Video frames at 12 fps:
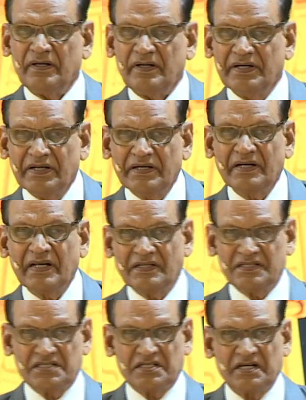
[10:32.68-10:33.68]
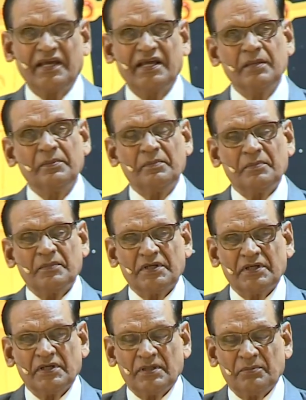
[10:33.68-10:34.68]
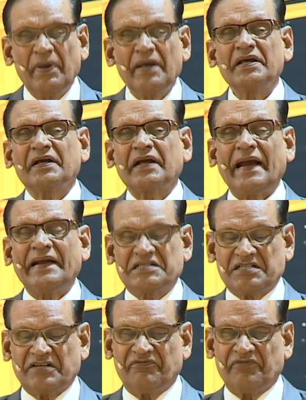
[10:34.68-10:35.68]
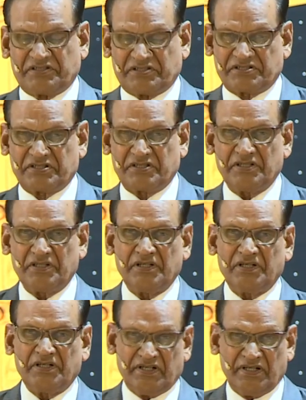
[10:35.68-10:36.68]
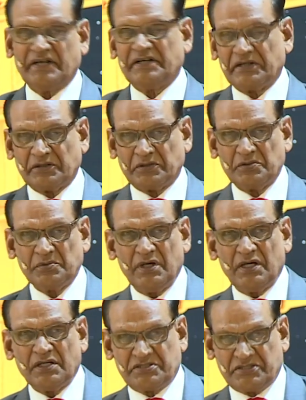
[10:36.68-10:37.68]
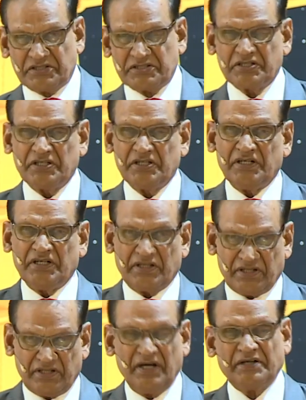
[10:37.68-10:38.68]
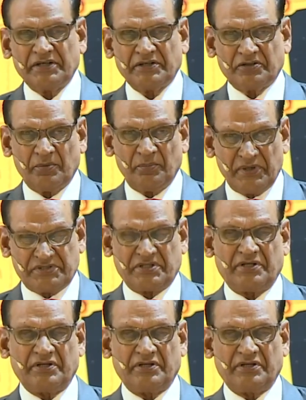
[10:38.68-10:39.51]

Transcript: indulged in many kinds of works relating to church, relating to mission,